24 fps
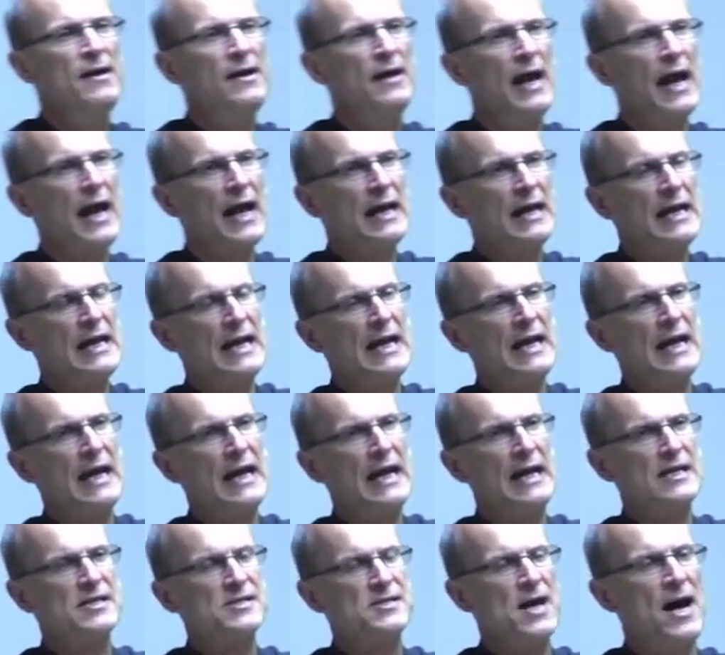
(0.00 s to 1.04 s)
and
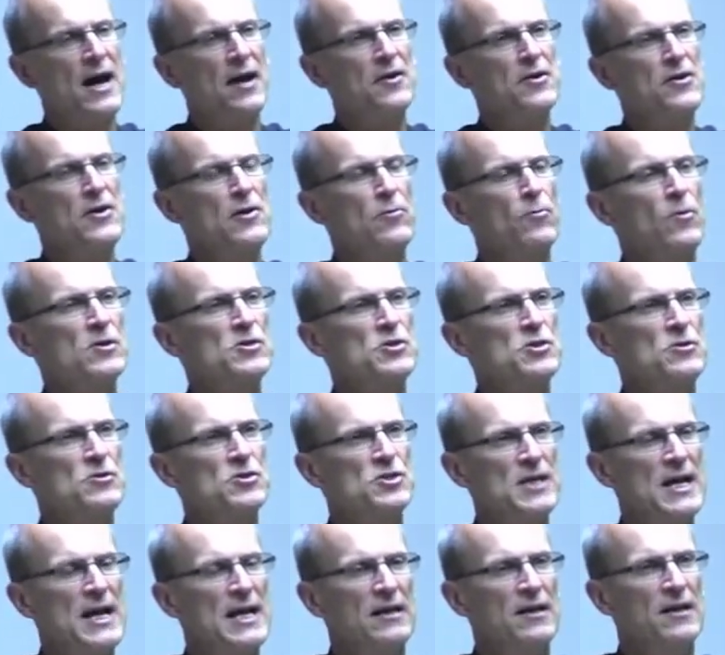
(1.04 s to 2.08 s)
he's not doing what you
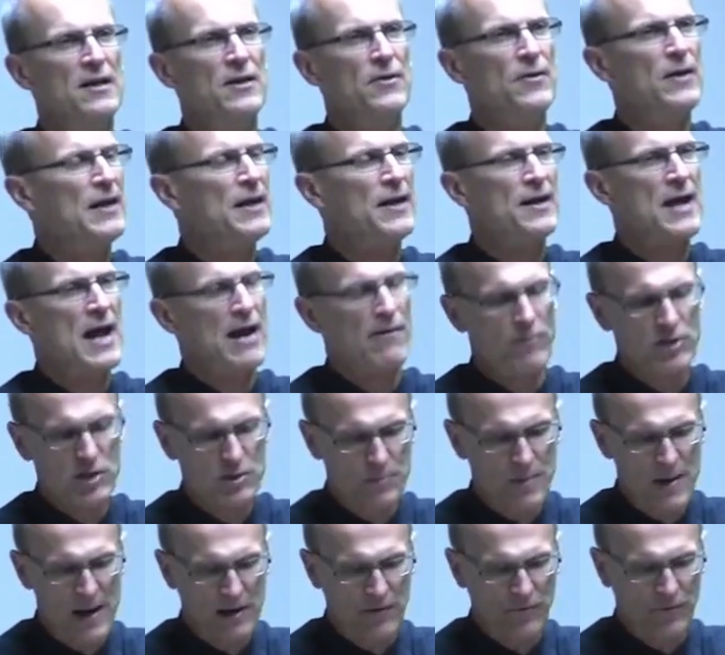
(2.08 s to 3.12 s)
said to do. He didn't have
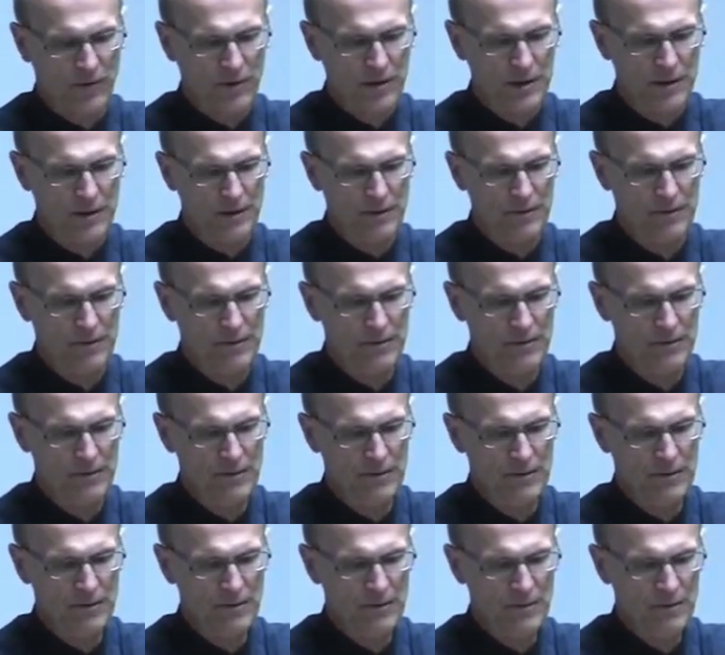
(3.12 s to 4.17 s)
respect for you.
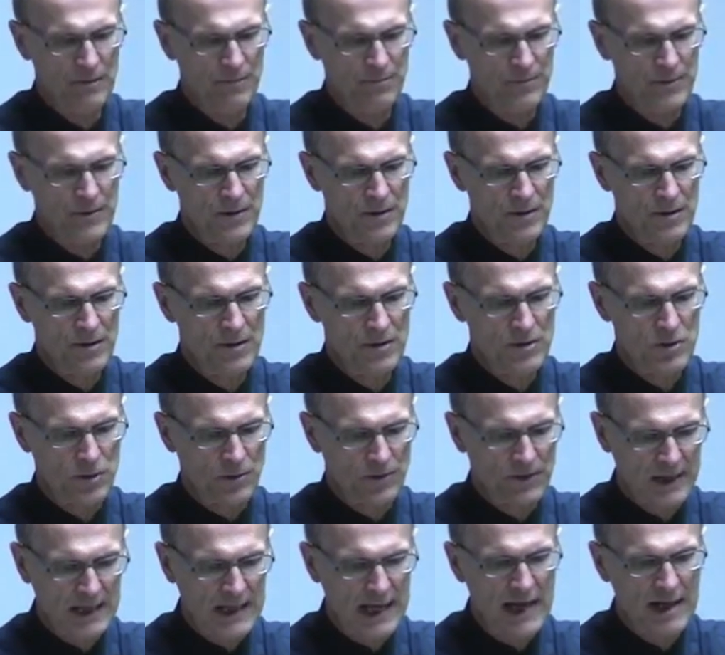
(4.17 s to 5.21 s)

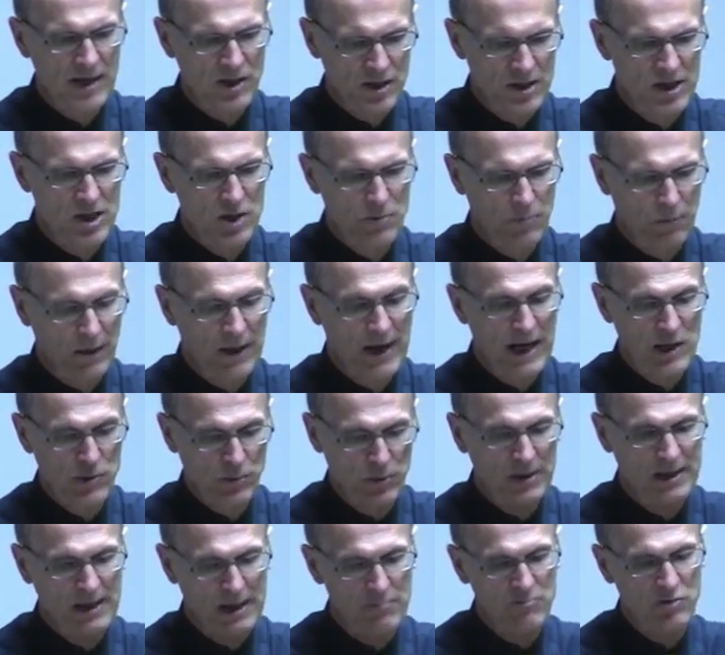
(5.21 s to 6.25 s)
So the king's displeased
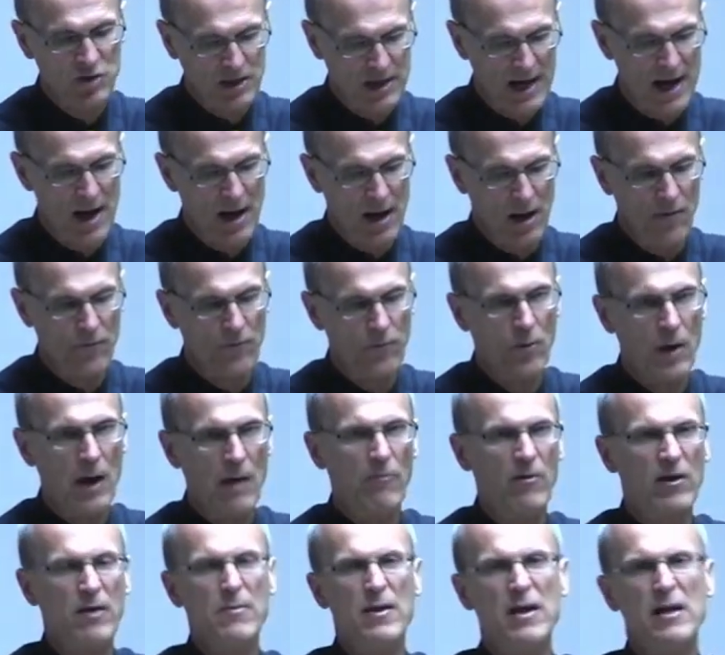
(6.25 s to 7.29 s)
with himself. Why
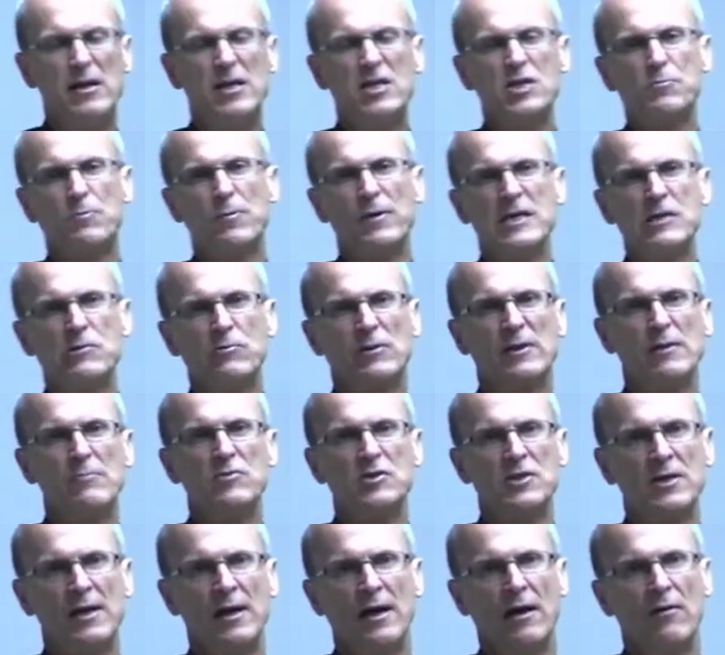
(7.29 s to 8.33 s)
would he be displeased with
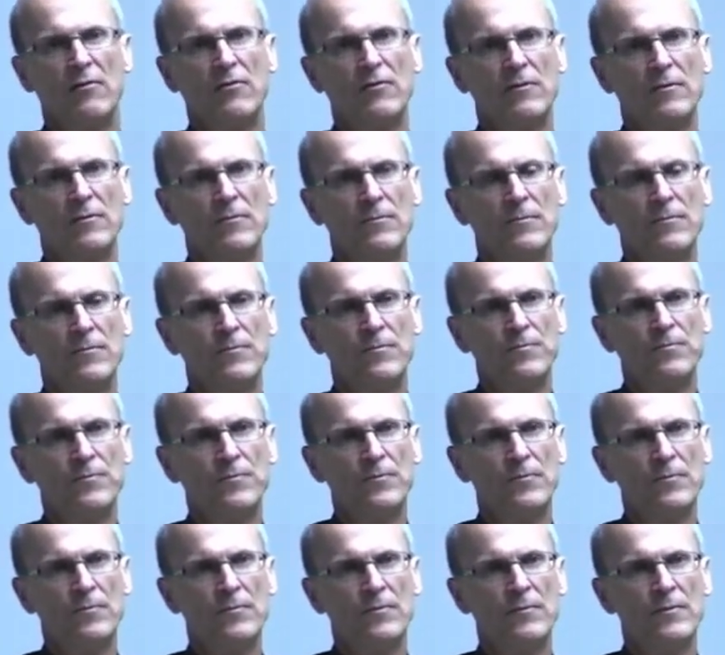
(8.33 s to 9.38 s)
himself?
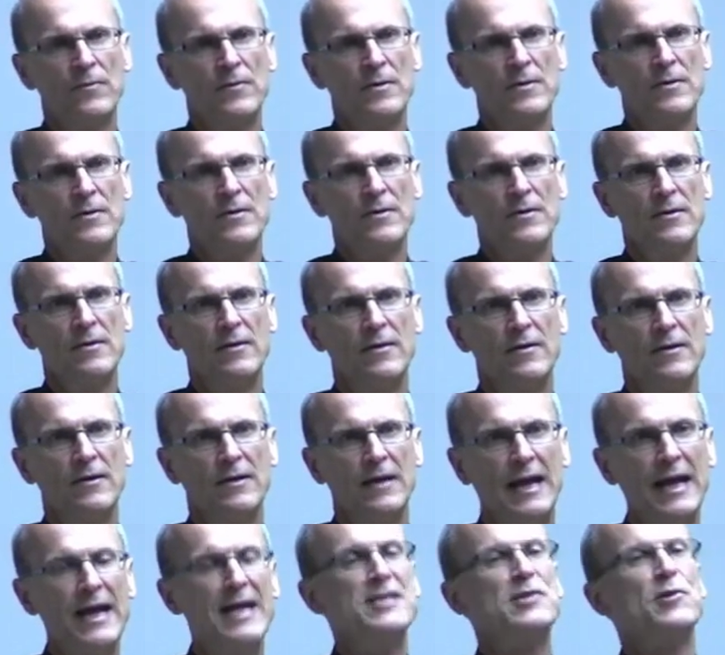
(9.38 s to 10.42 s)
He's the one to sign the
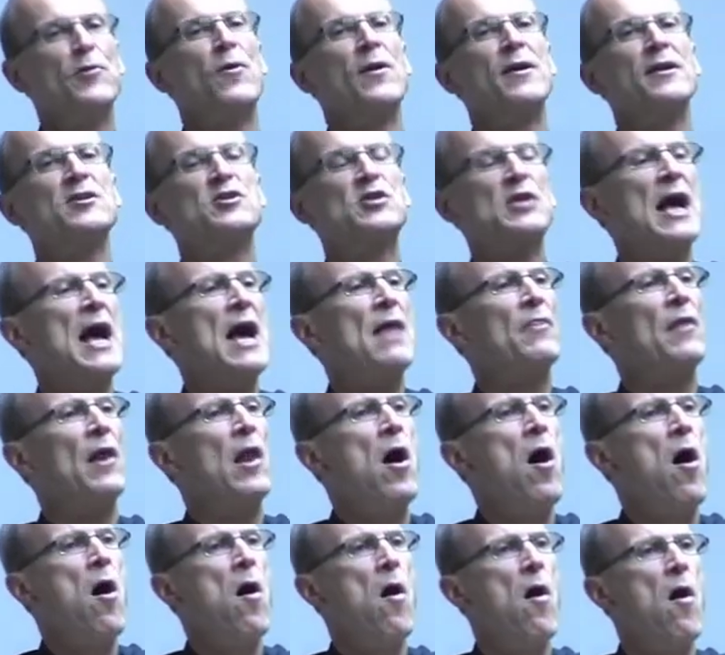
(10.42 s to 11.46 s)
law. He's the one to sign the
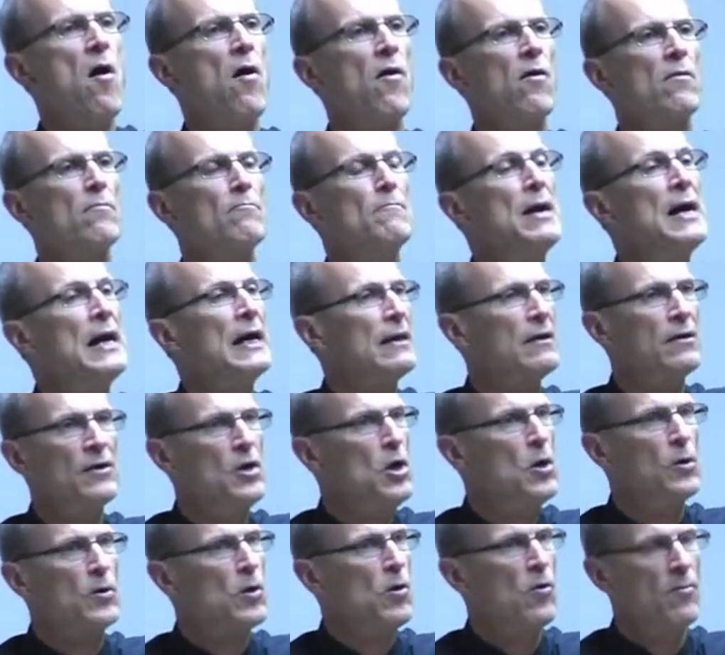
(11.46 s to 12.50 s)
law. But
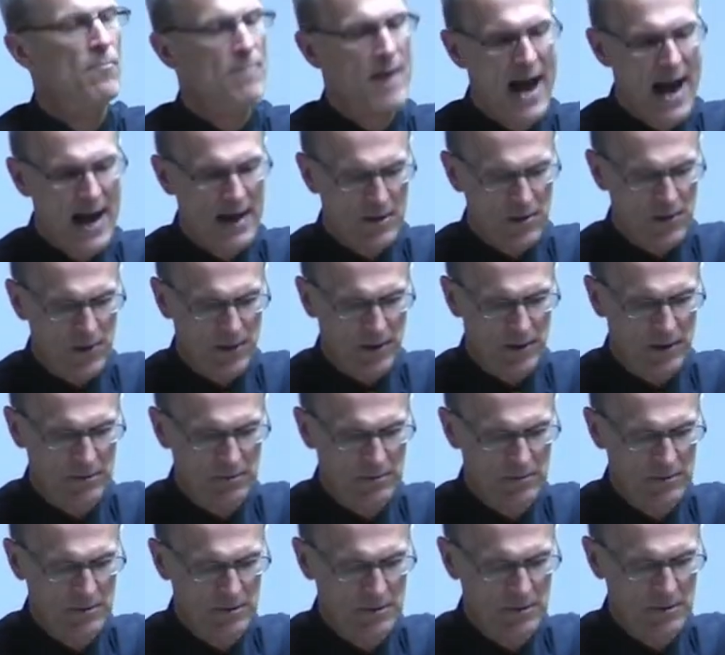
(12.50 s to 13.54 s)
they'll go back on it.
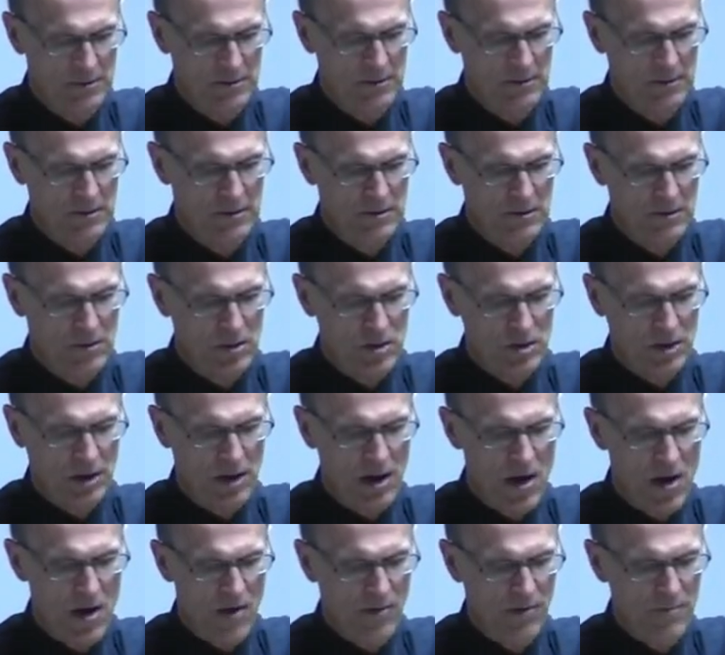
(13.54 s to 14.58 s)
Because the
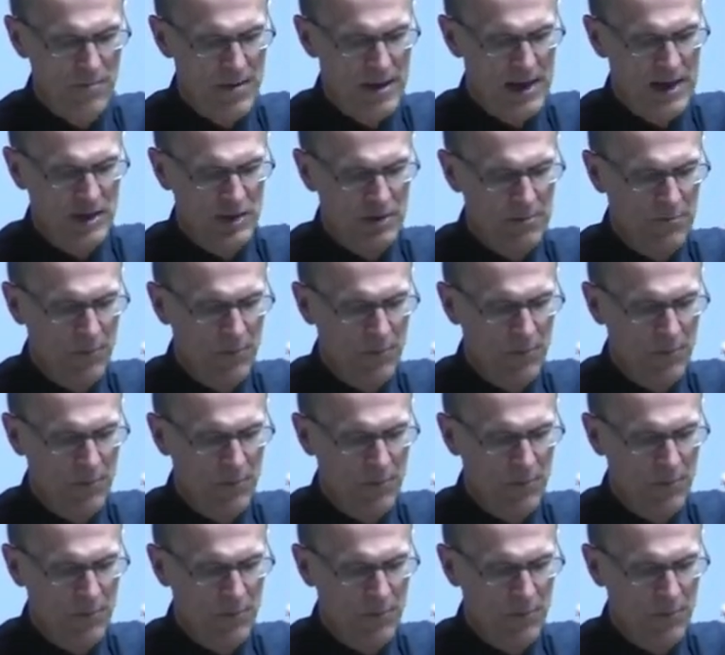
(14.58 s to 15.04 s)
law of the Medes and